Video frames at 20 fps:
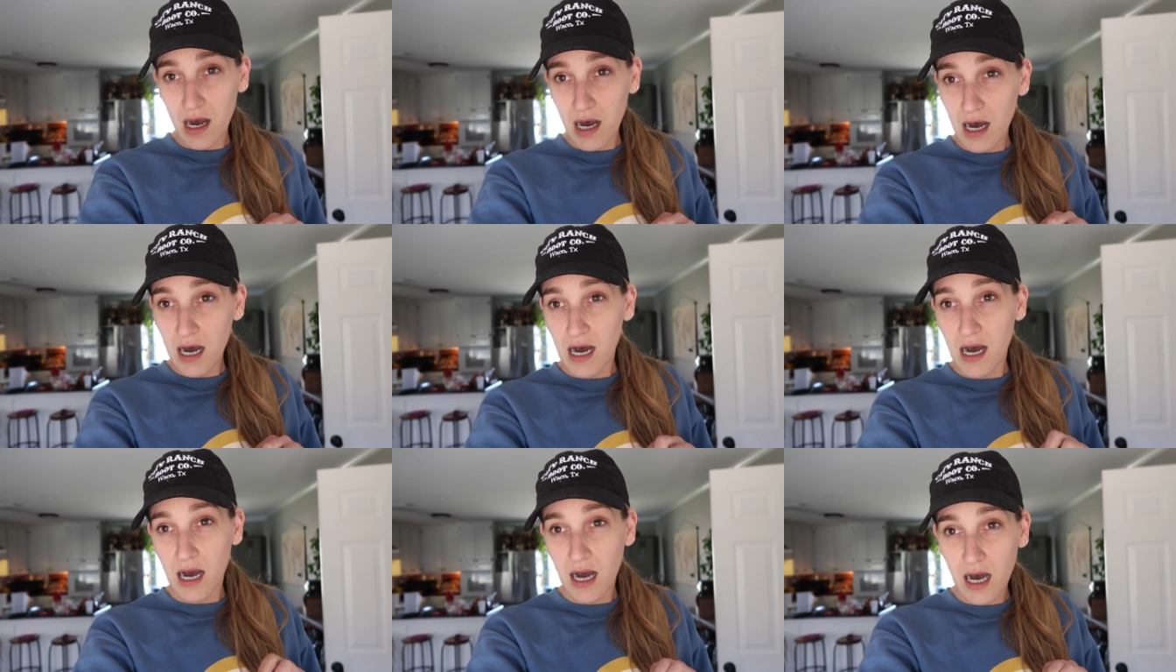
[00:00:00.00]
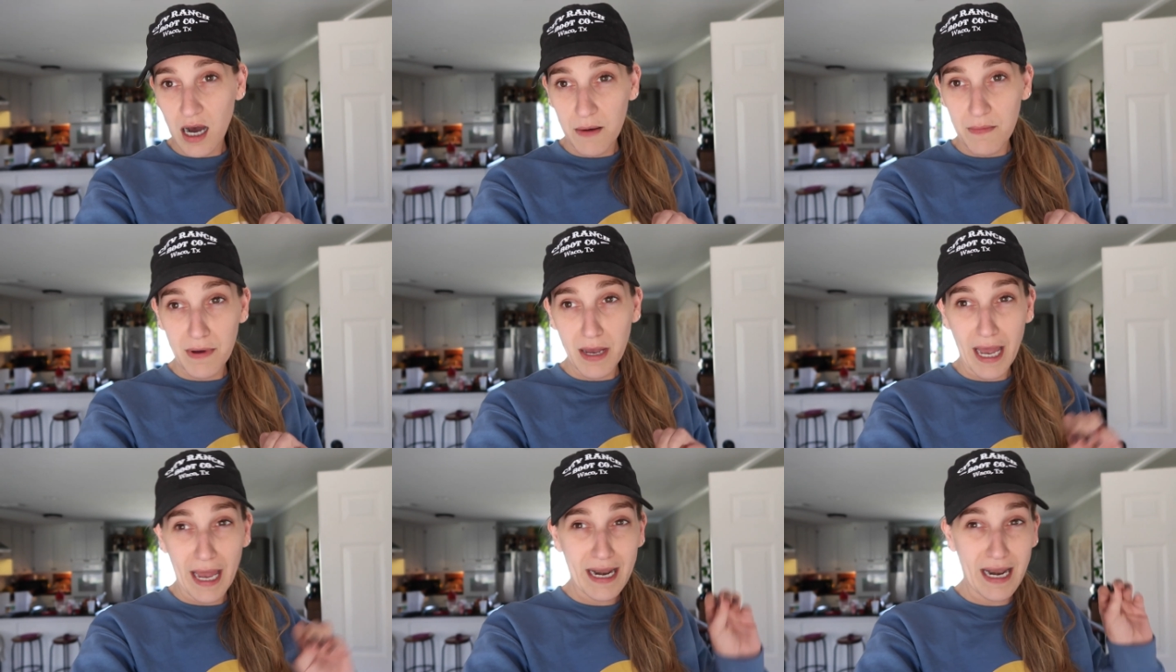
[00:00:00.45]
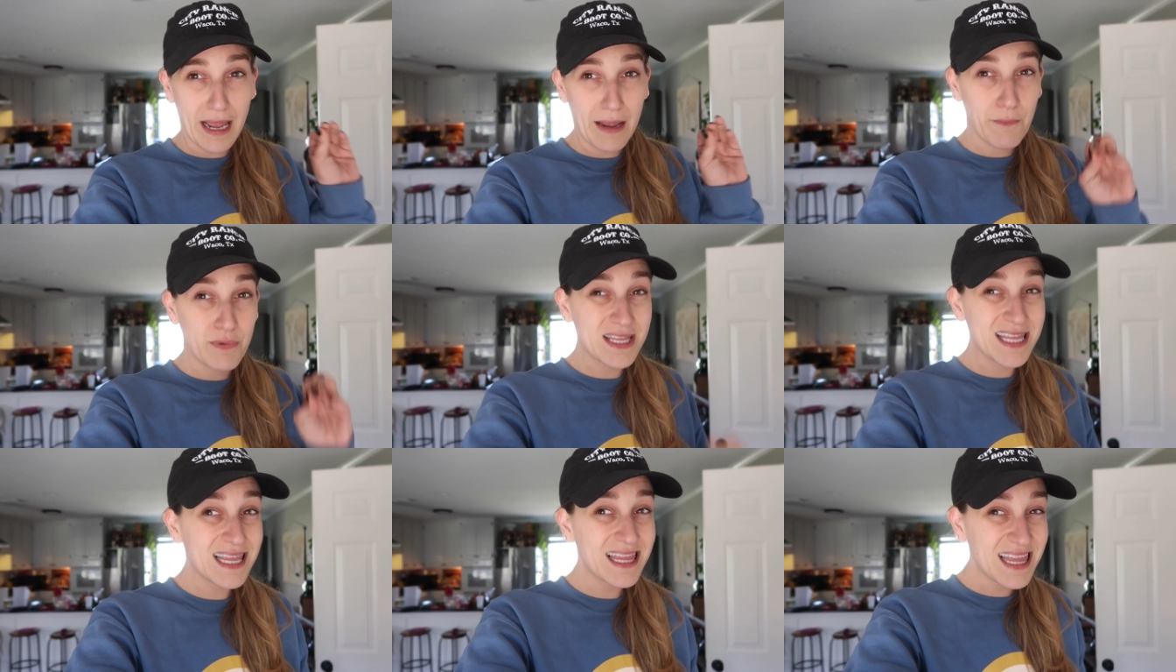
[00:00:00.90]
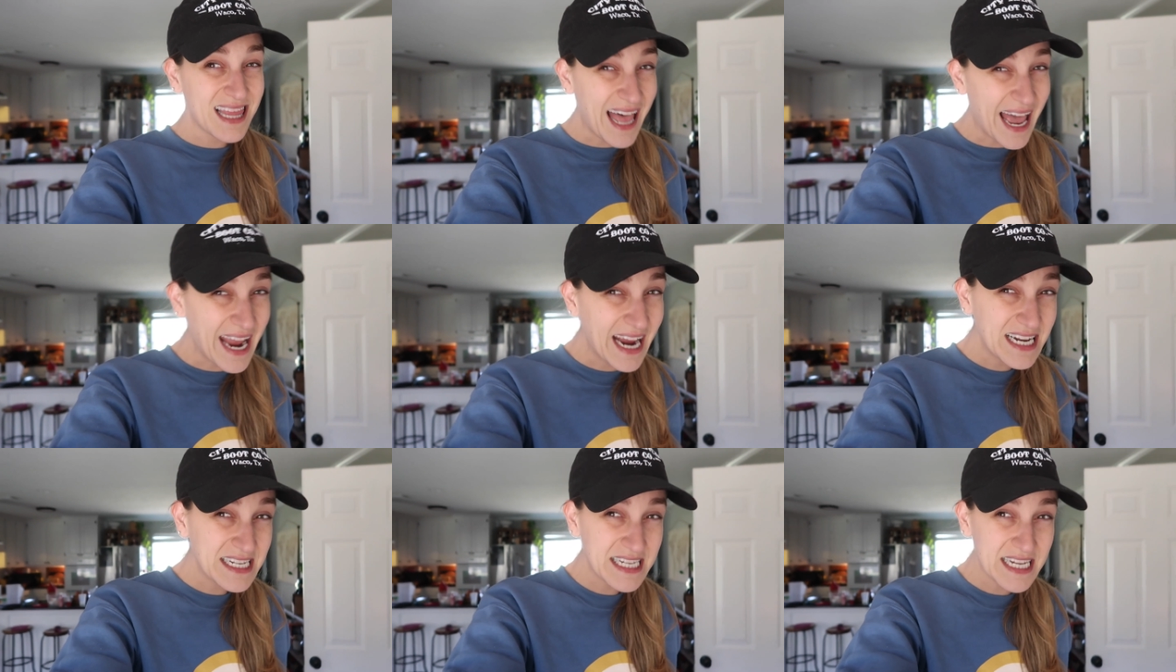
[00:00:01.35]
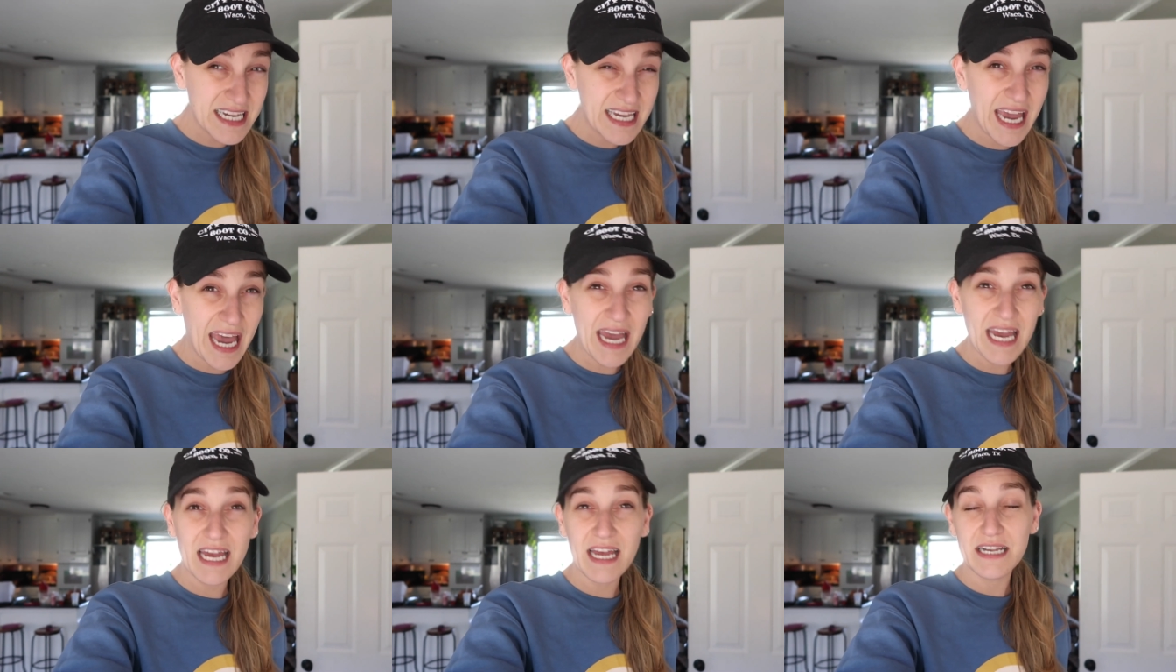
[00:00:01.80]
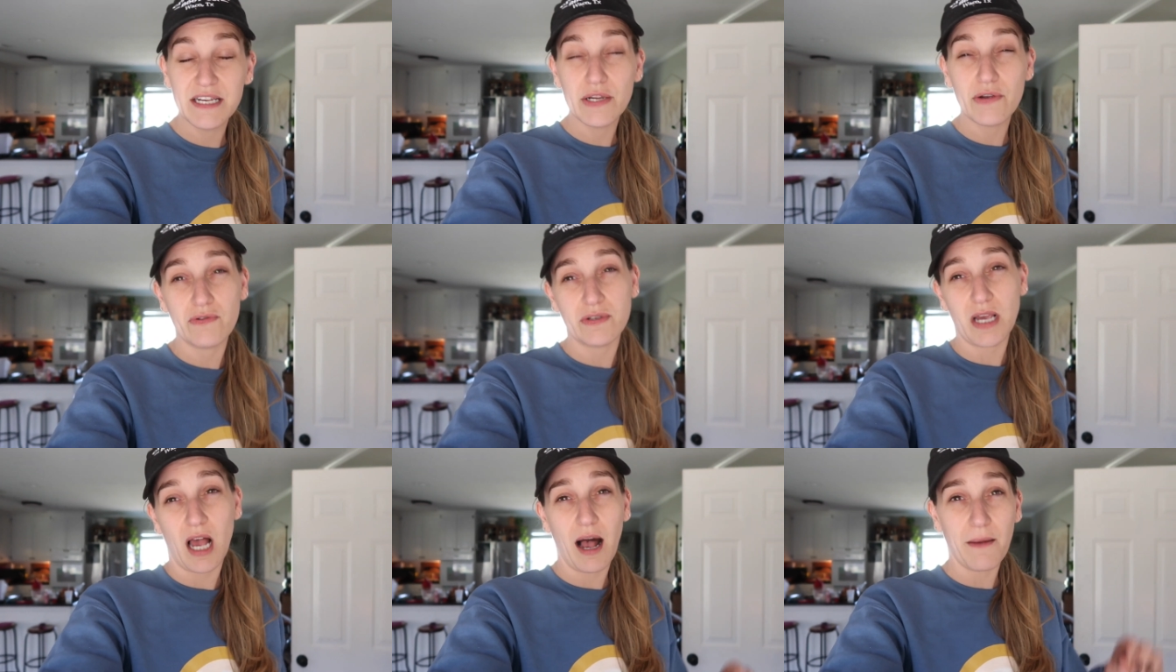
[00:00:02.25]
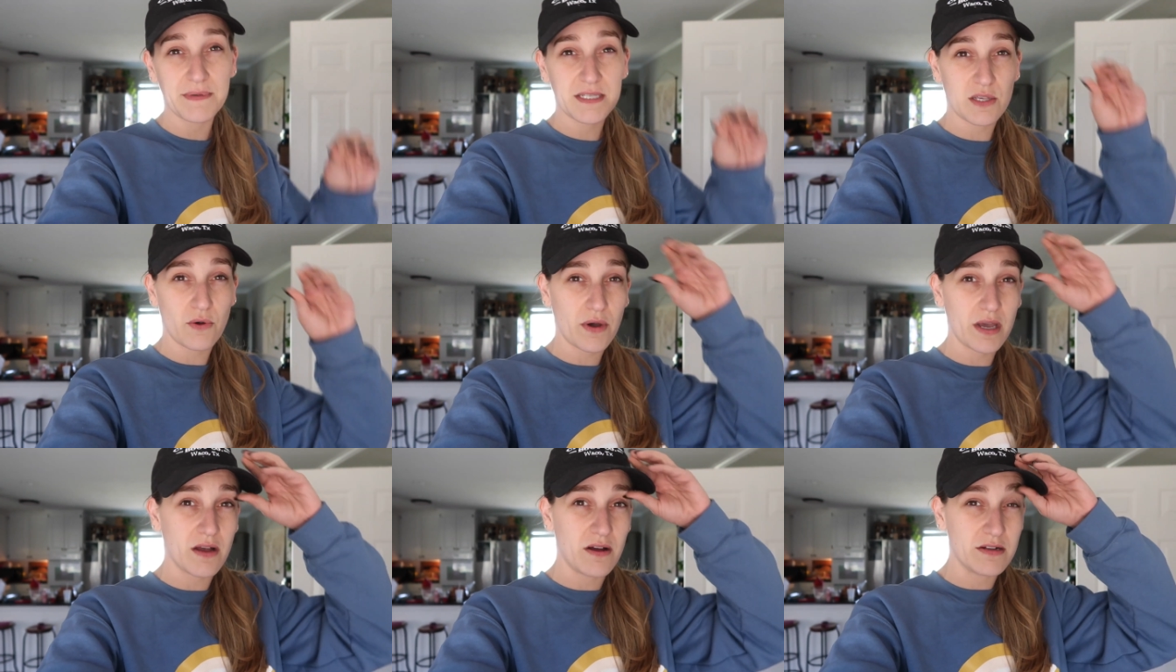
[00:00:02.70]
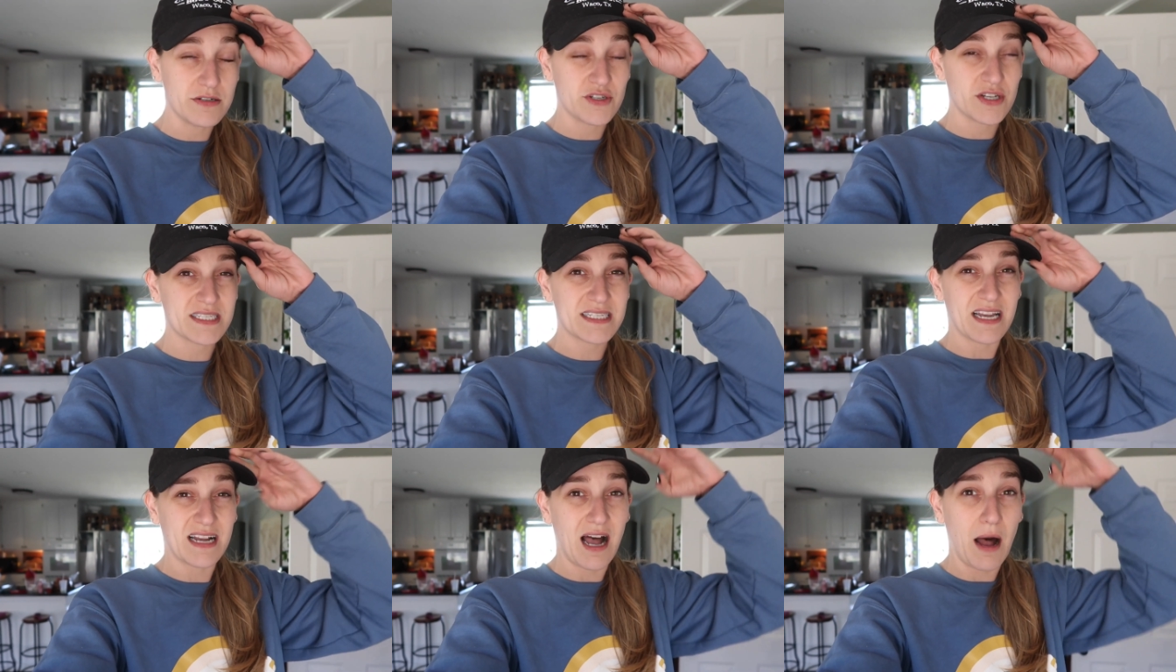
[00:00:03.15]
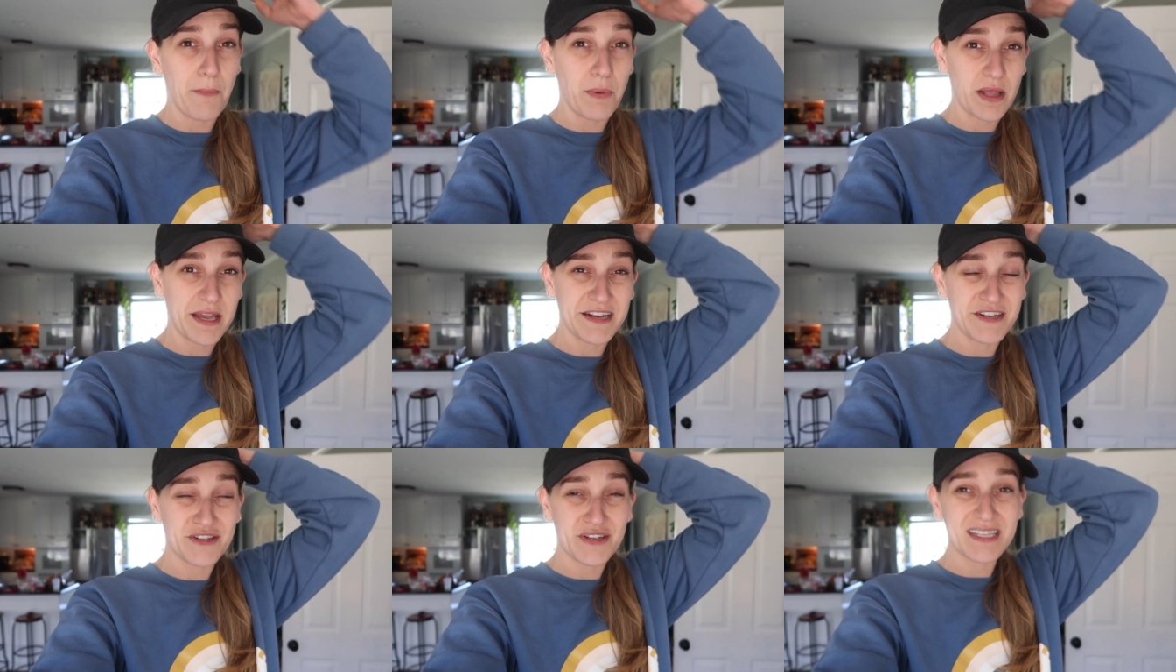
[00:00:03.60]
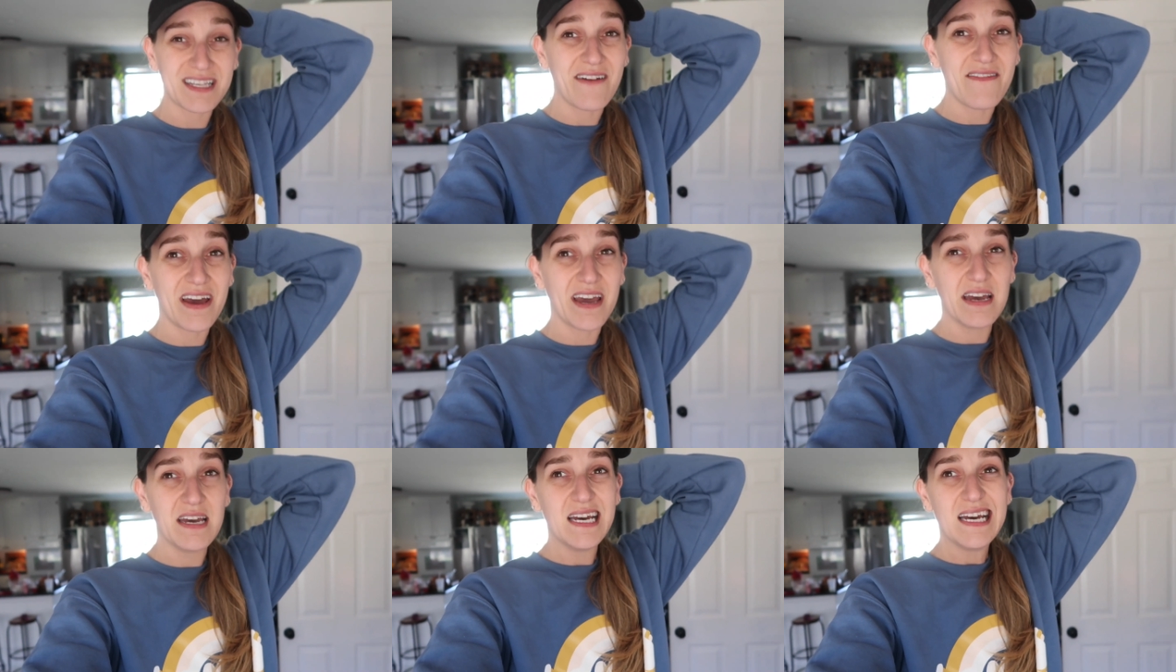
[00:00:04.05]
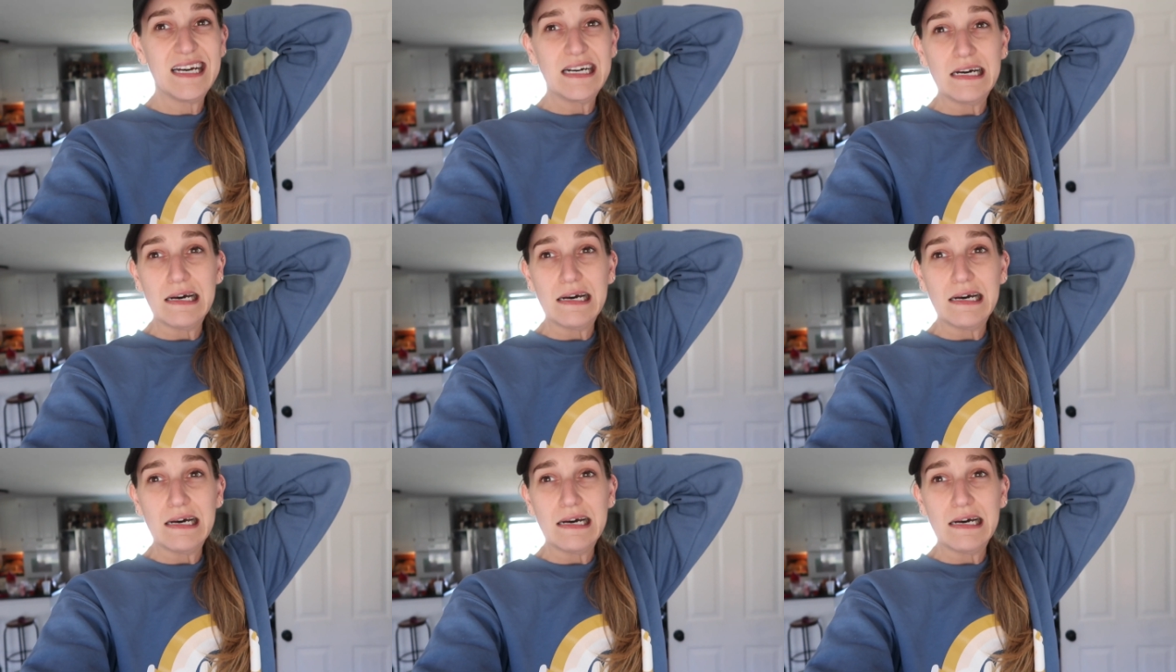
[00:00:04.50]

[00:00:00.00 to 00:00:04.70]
Um, and I would like to get a new topsoil, just a couple inches of it.